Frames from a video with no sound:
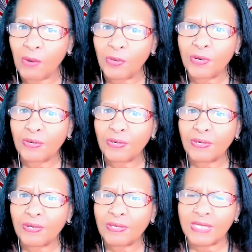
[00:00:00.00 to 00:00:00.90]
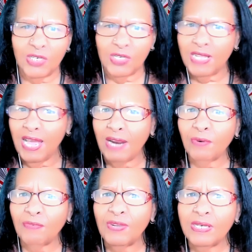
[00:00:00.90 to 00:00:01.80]
outer, such as the
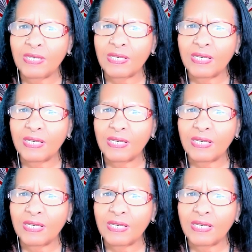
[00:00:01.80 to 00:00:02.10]
Hierophant,